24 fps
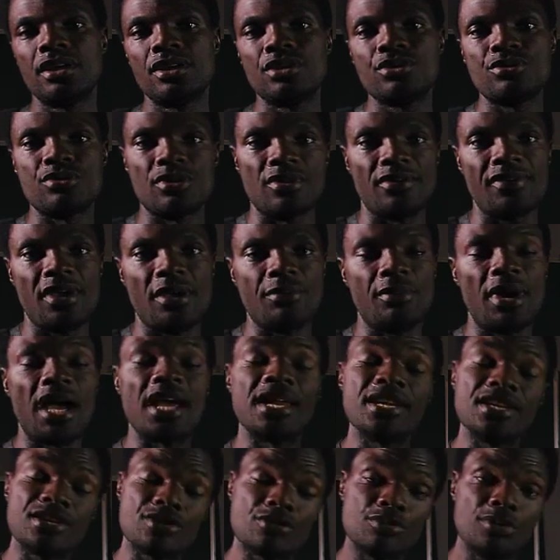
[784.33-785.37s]
to the firm, and
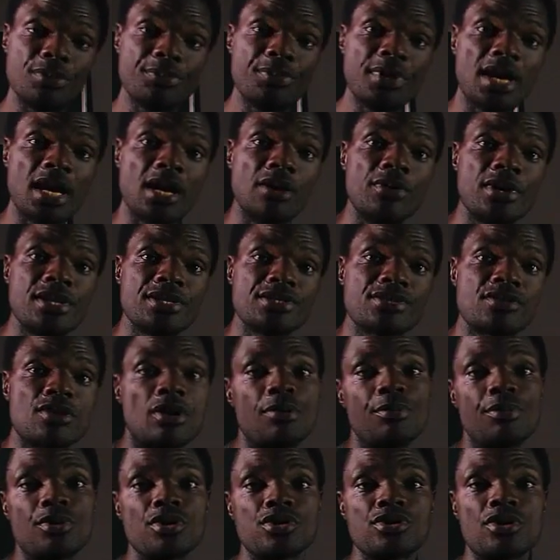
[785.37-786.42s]
it will be a waste
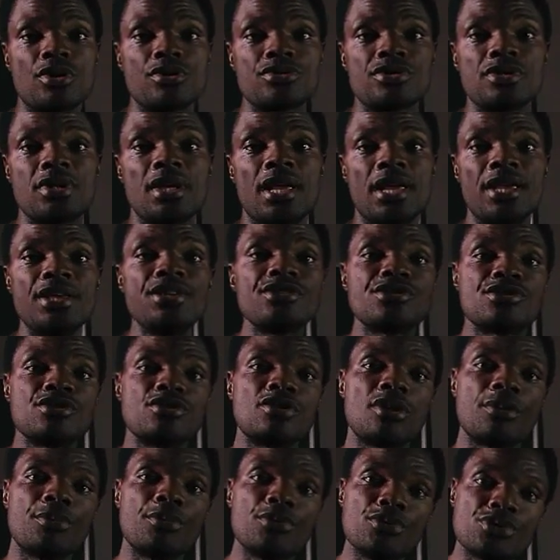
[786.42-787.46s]
of resource instead
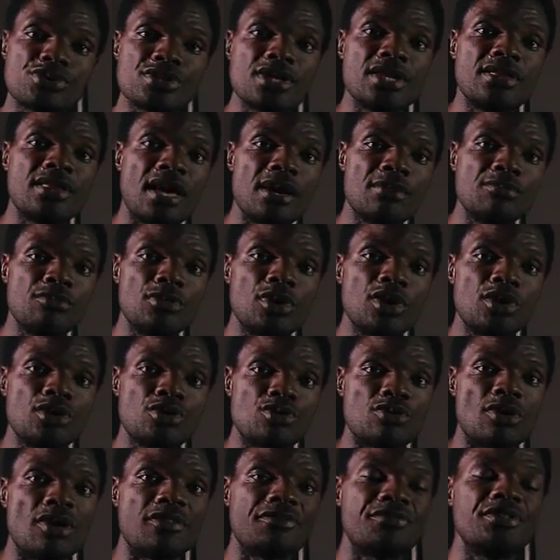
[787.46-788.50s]
of using them
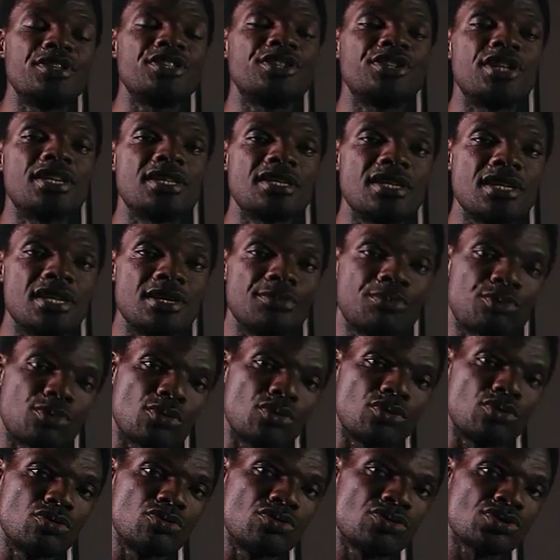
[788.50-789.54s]
to efficiently
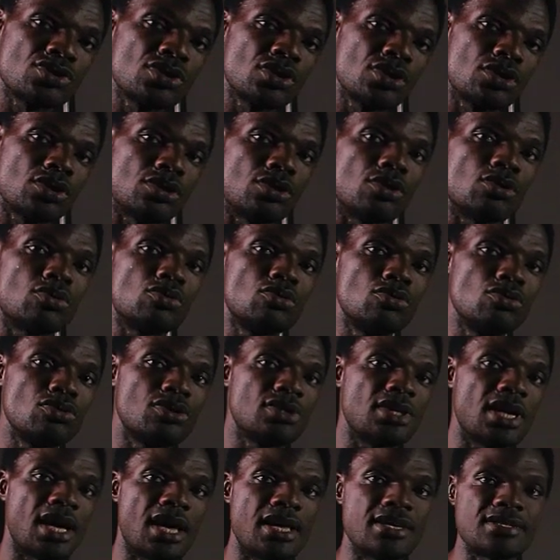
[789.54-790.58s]
produce the goods
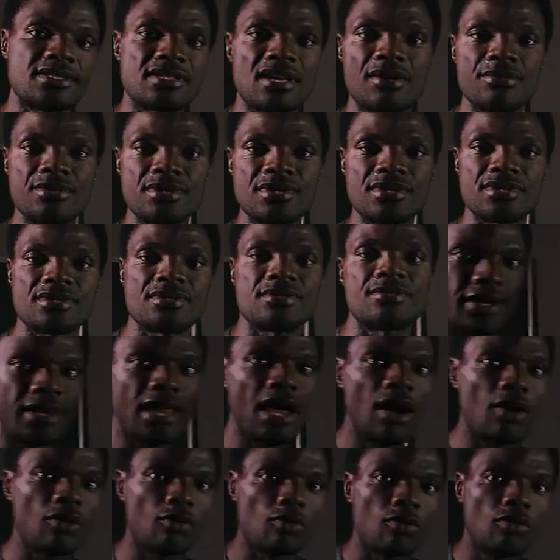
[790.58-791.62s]
and services.
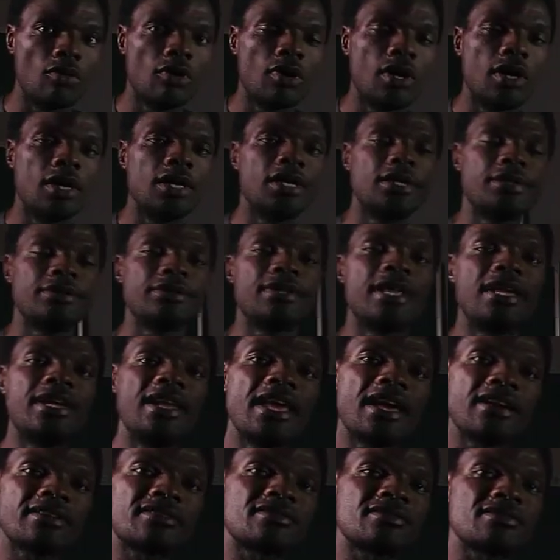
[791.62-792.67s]
Now, the
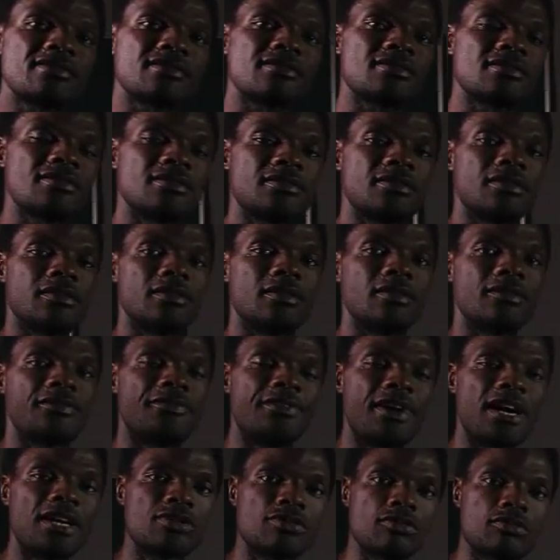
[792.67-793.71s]
next
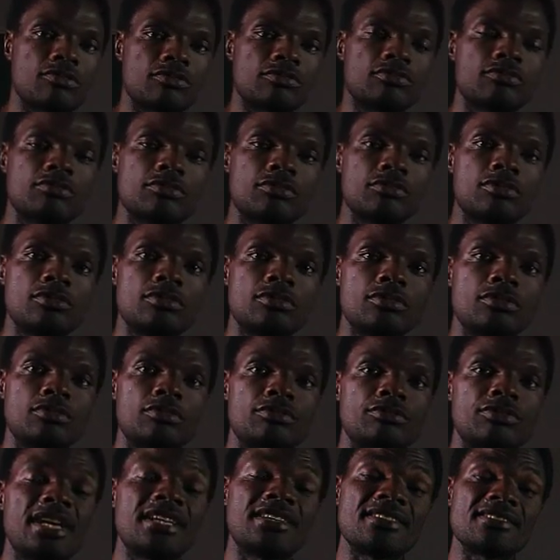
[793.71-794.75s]
factor
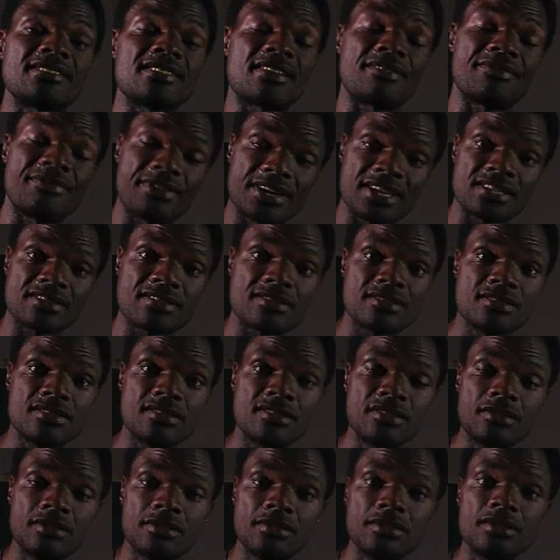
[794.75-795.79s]
that is
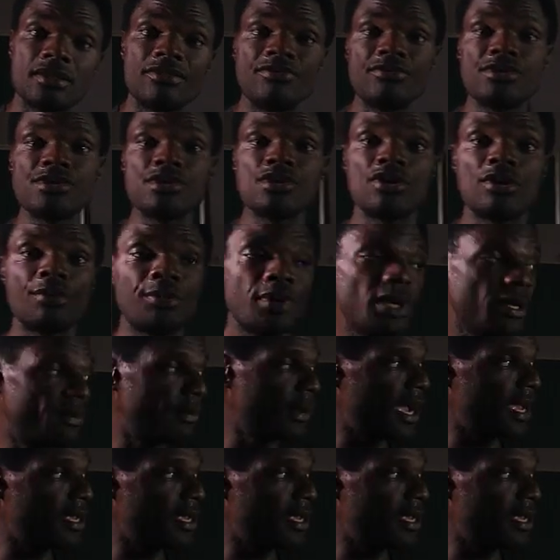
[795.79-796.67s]
affecting division of labor